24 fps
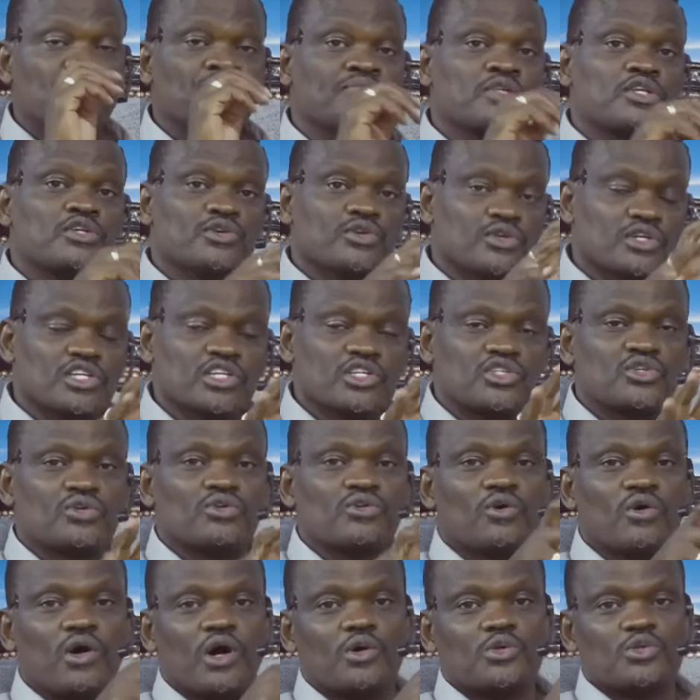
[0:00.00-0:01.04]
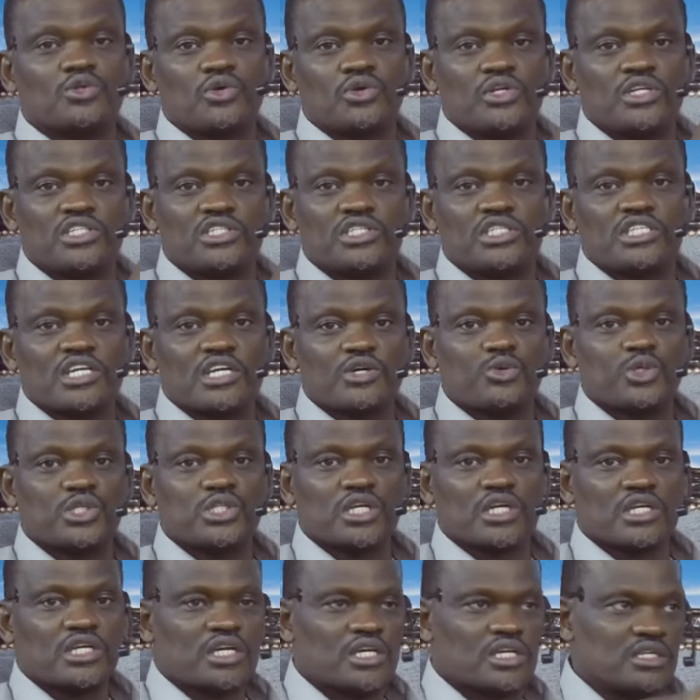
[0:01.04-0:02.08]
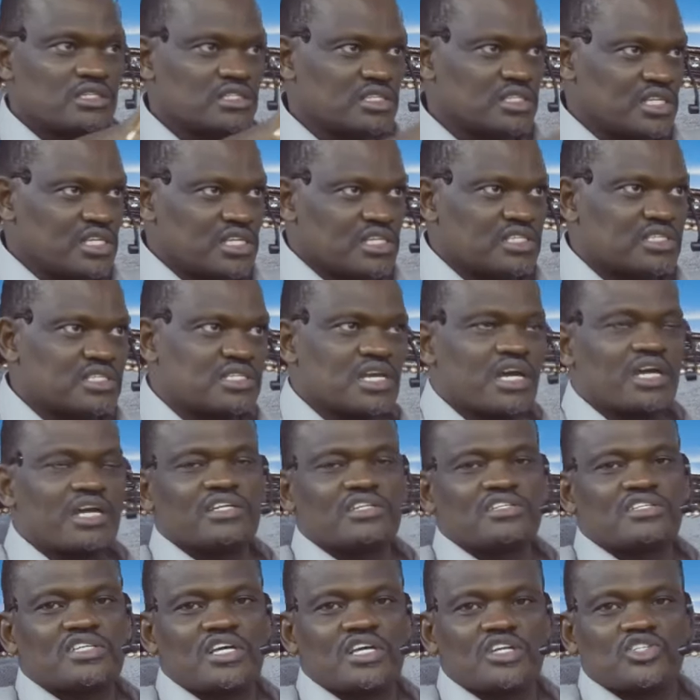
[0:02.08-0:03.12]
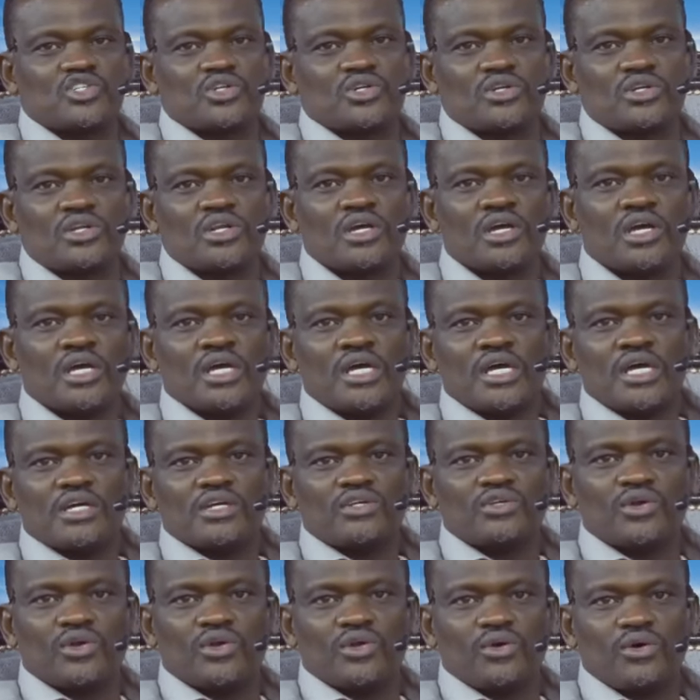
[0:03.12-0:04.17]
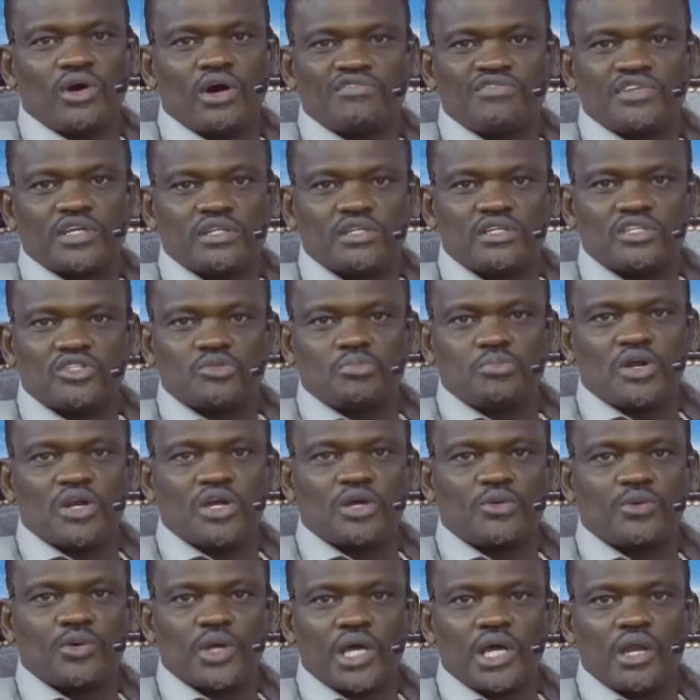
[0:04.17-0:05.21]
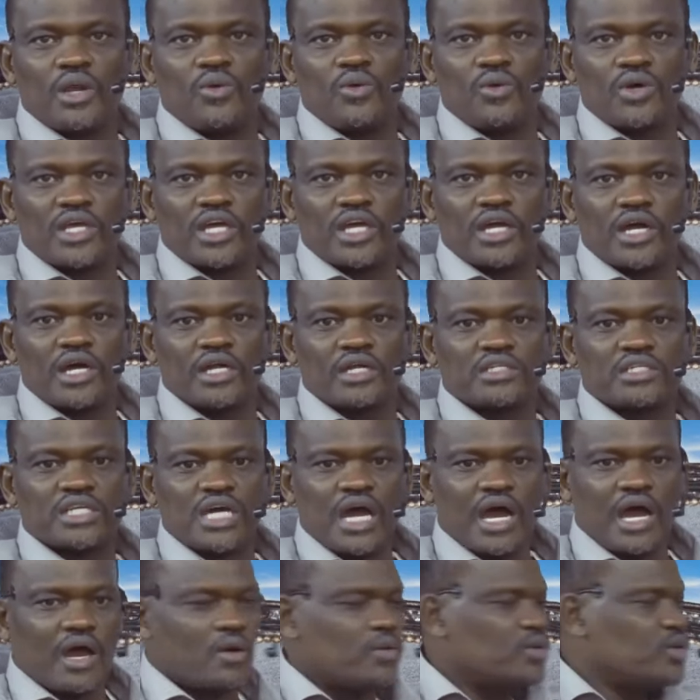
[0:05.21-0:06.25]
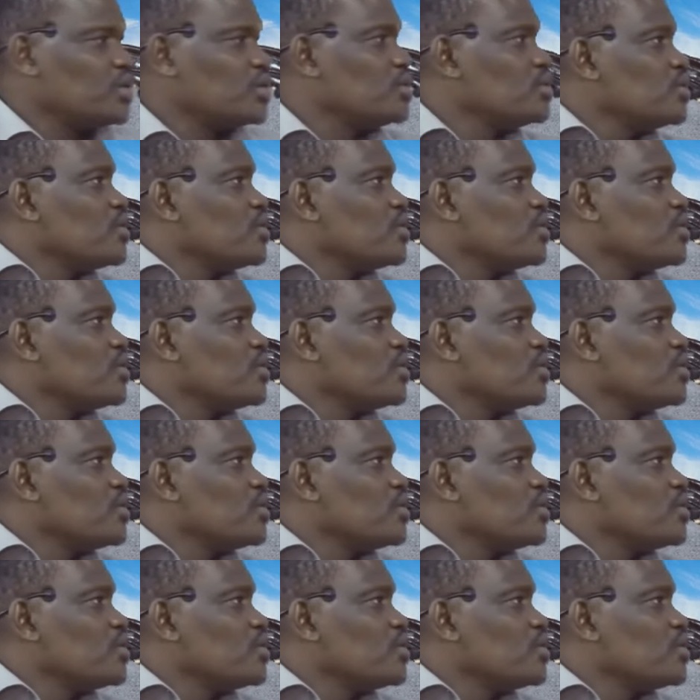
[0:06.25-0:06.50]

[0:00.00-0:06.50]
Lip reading: You need to know how to distinguish. And then this second session, you know, after this break, we are looking at how do you